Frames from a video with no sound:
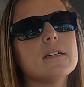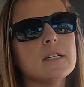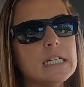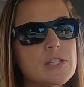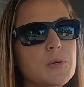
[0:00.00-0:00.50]
All
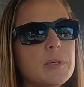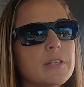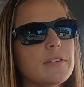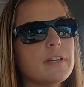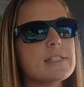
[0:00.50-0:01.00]
right, so one of
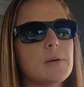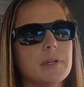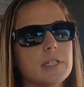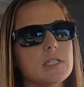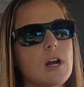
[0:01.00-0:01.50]
the things I
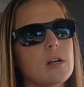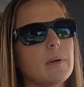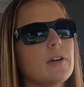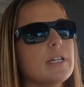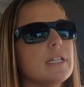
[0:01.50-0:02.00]
wanted to talk
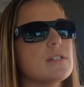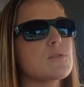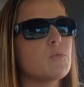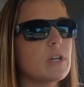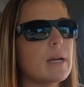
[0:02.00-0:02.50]
about is
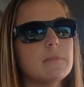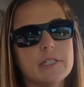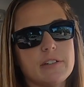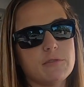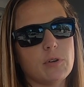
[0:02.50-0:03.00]
what I'm
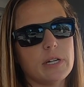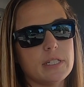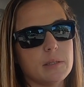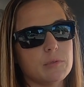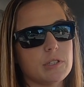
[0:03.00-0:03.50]
looking for in a
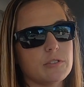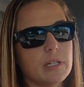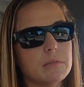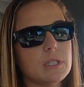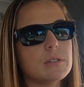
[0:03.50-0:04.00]
dump truck
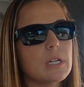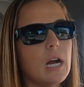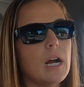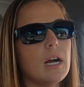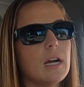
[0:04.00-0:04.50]
driver.
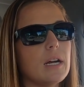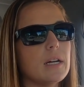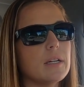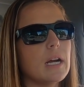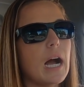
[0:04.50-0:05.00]

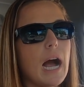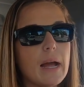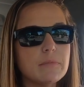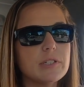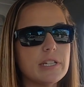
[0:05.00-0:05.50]

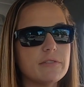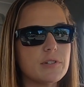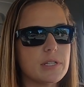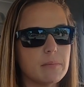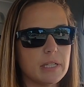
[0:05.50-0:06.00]
I'm looking for
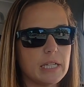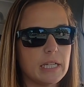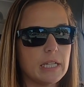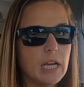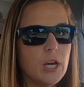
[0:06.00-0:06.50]

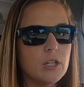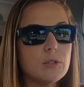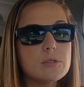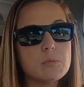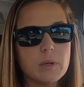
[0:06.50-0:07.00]
somebody
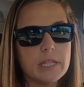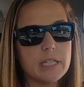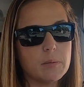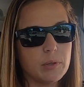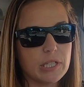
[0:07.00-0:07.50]
who's
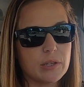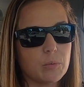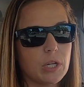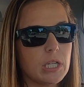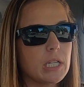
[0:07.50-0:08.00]
willing to put in the
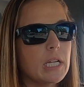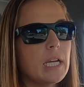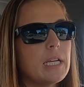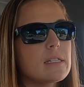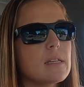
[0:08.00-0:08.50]
work.
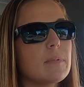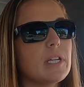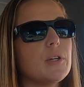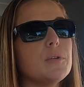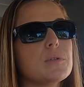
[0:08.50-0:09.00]

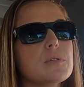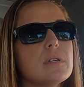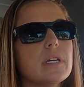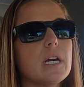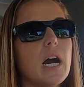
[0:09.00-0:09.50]
Somebody who
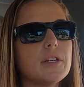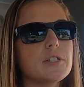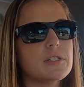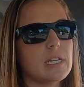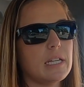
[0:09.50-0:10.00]

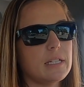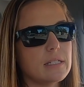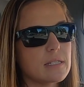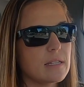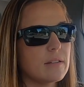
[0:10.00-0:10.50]

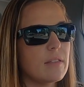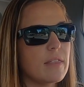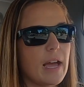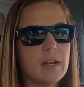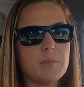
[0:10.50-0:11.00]
understands
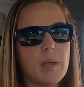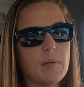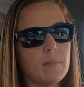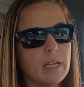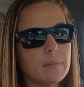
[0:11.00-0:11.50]
that
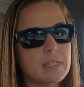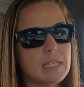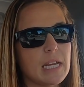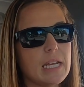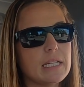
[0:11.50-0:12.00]
people make
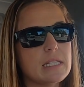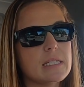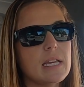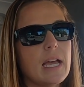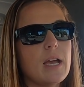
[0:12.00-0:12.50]
mistakes,
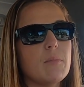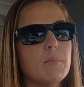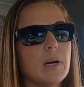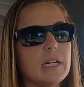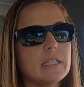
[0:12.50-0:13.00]

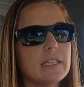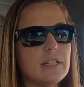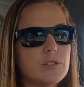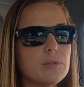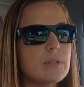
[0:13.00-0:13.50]
but they
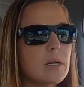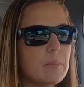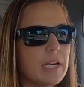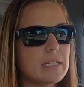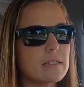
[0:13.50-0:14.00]
do their
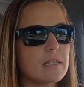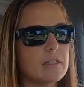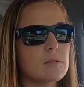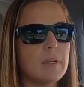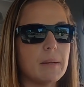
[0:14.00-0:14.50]
best not
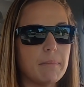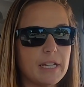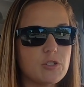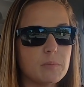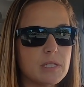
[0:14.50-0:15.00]
to make
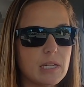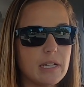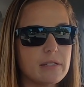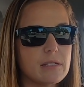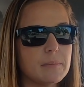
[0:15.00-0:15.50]
major
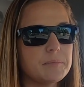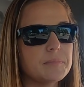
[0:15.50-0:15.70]
mistakes,